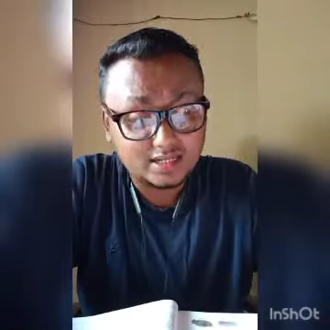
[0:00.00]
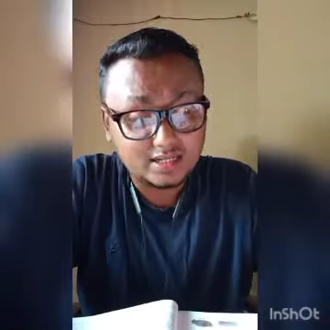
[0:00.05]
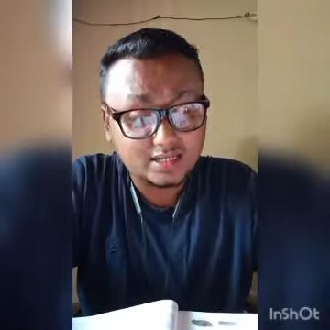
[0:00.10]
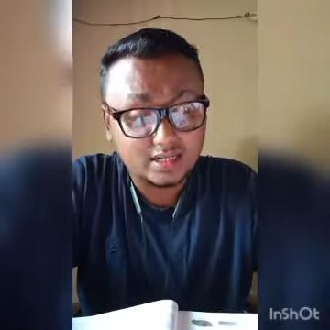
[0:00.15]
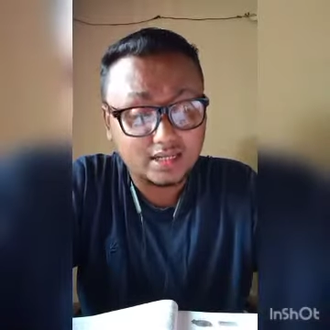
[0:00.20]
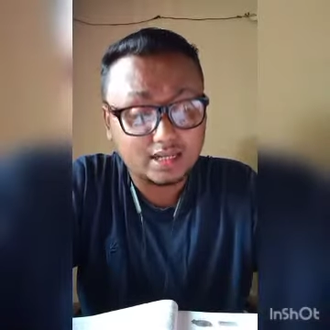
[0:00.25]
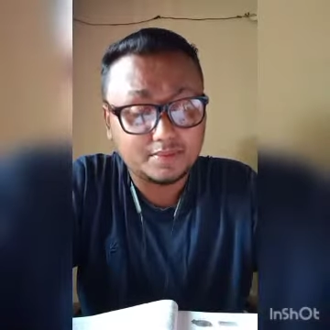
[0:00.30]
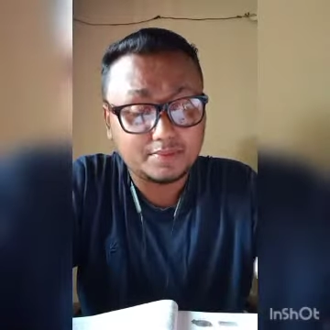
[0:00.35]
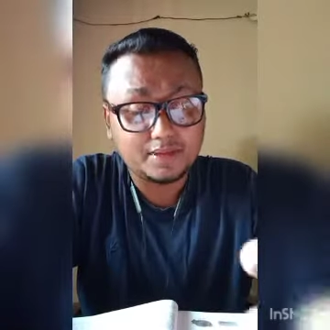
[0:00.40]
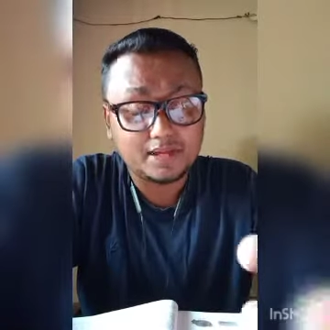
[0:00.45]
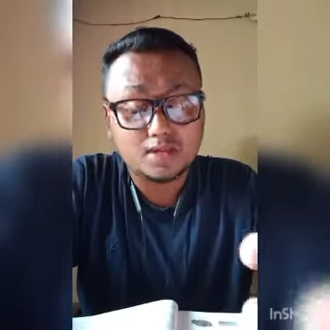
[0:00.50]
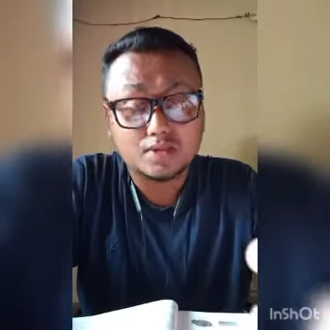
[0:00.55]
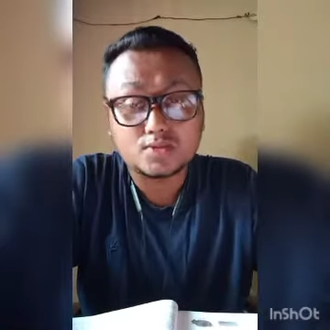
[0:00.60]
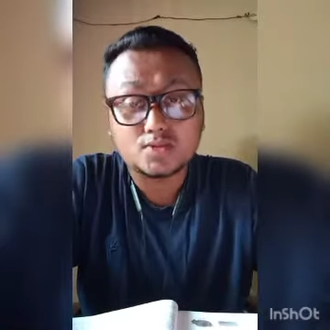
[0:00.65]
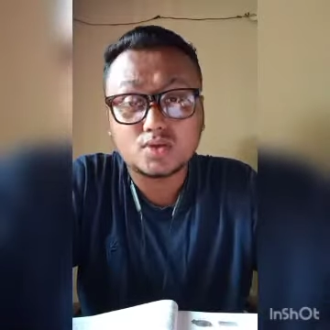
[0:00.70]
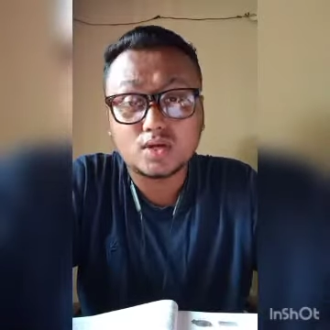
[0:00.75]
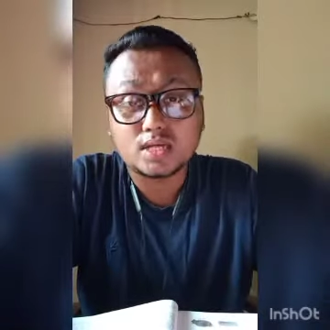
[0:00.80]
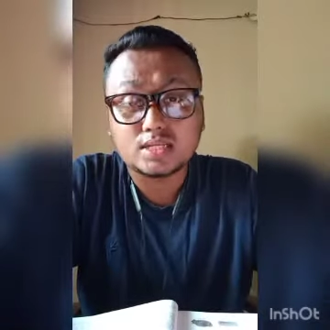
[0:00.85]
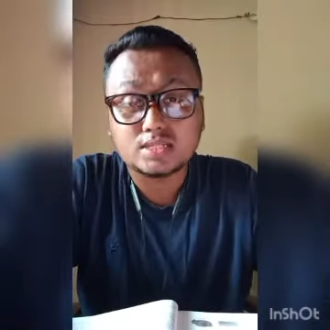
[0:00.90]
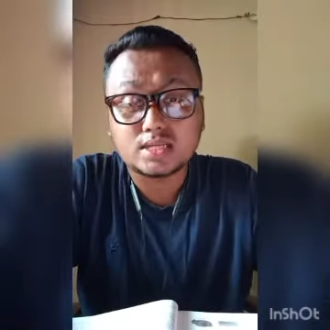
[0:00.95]
I'll be
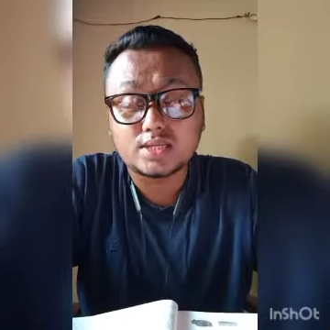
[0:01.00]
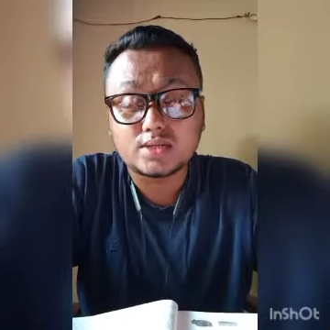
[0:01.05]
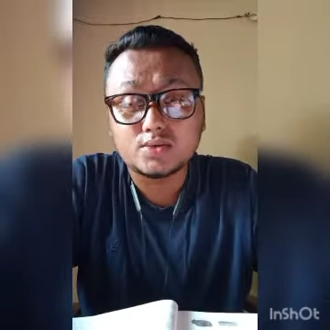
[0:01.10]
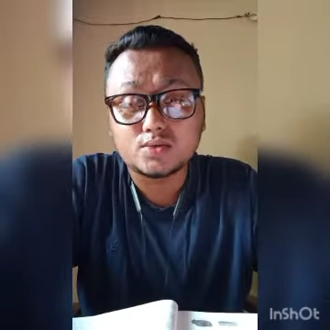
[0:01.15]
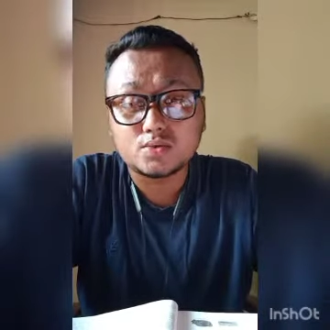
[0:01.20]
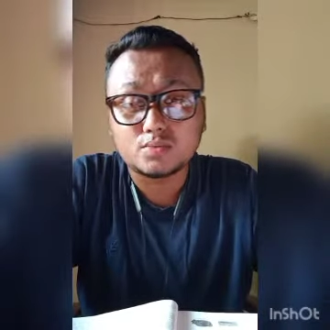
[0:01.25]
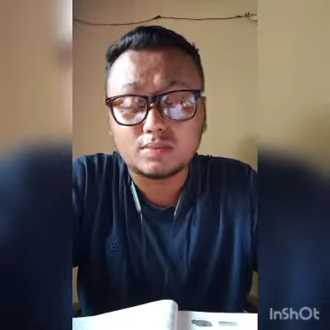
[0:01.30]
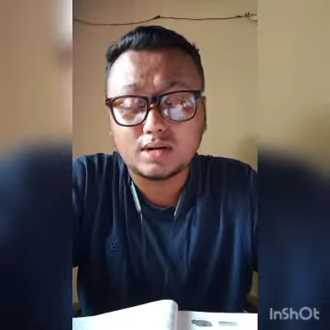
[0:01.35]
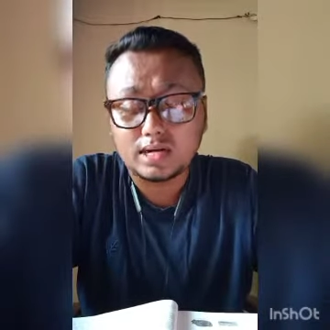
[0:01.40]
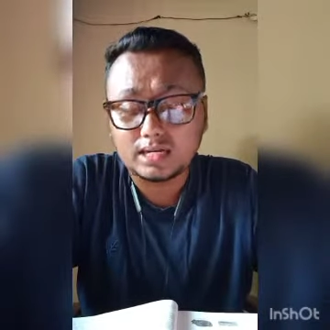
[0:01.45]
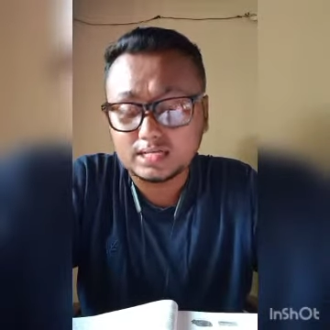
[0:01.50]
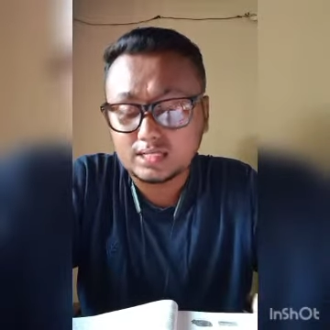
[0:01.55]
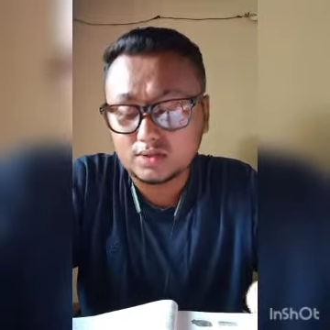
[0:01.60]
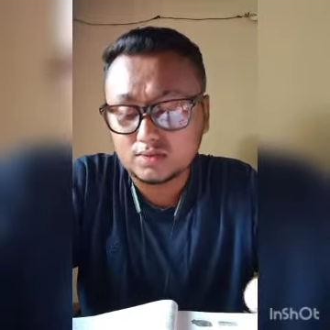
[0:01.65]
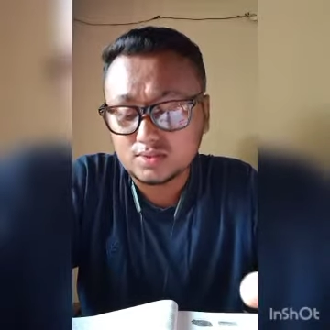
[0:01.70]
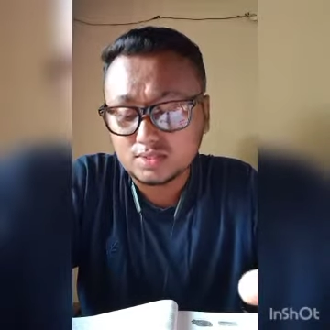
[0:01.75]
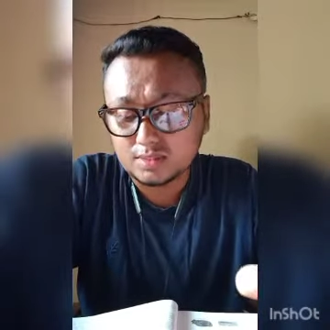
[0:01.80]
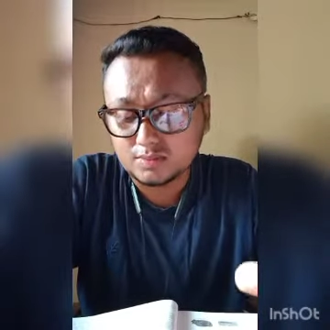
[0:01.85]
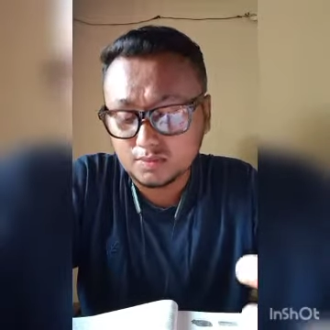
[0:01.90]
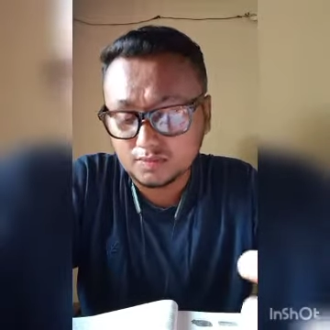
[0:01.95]
also asking you to mark
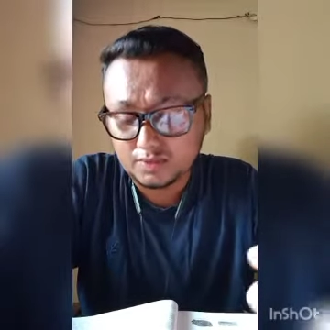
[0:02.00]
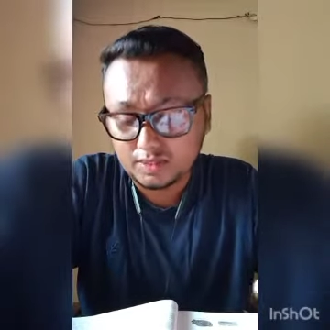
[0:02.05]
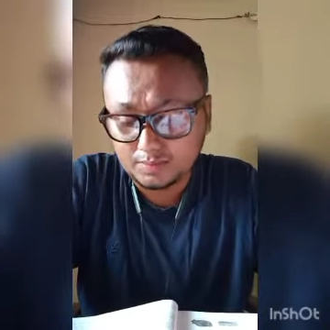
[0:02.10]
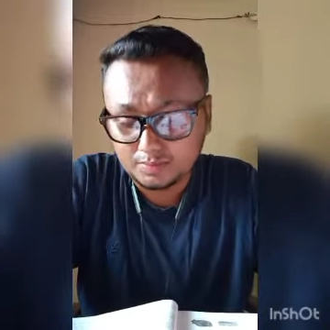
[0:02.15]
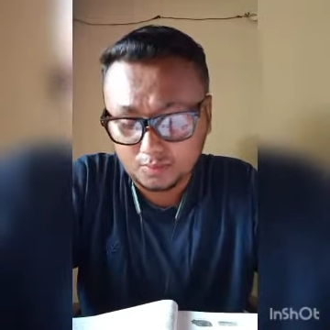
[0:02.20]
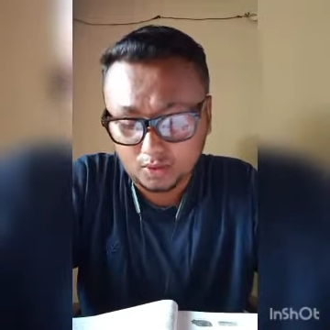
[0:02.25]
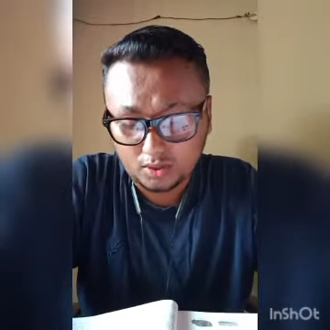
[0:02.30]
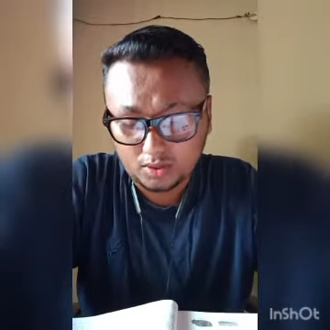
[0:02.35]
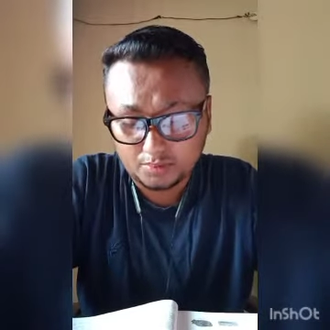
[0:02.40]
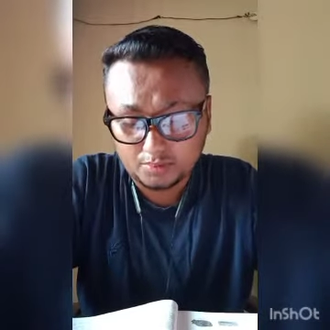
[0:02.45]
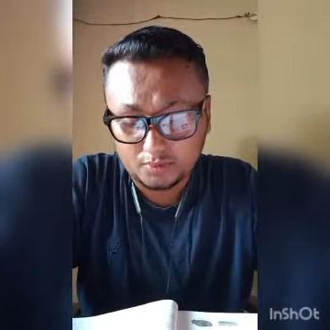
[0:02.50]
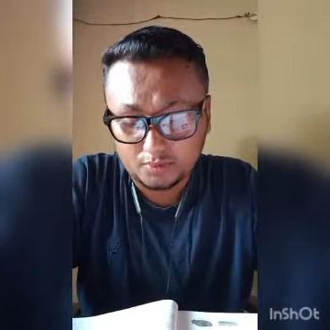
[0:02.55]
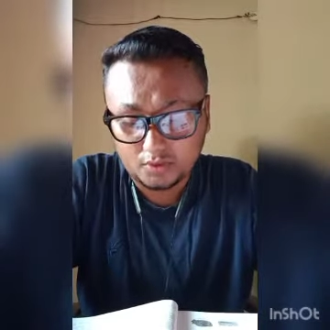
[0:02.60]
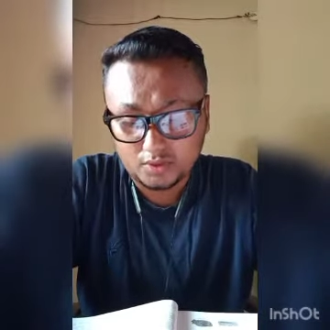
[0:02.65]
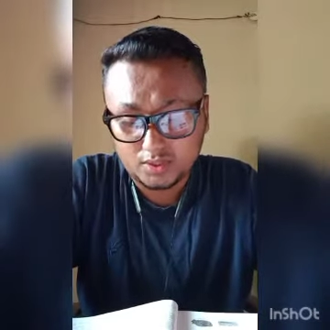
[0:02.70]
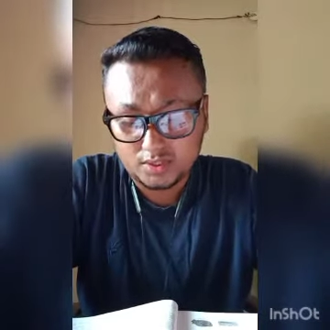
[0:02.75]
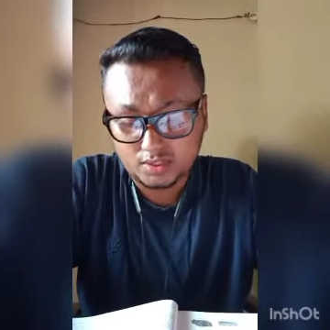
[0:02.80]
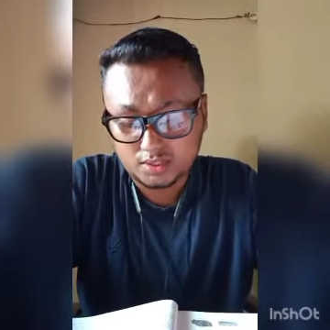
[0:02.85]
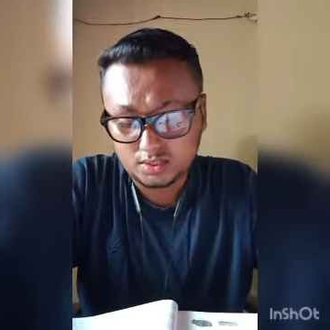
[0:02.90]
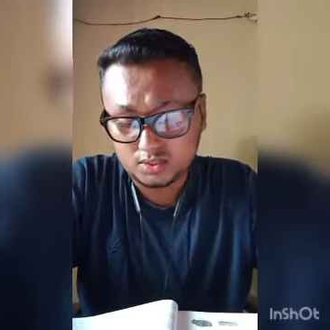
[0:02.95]
down some of the important
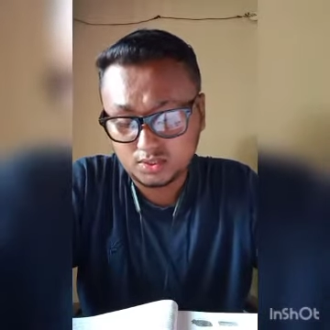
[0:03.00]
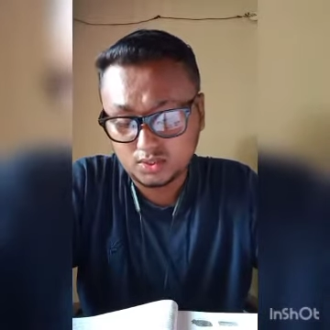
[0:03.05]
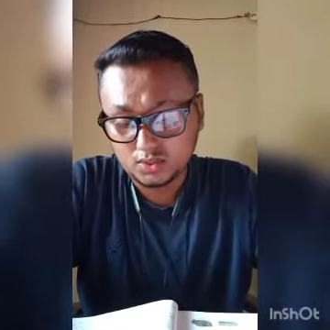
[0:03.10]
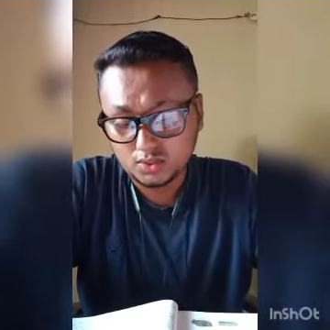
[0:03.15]
points.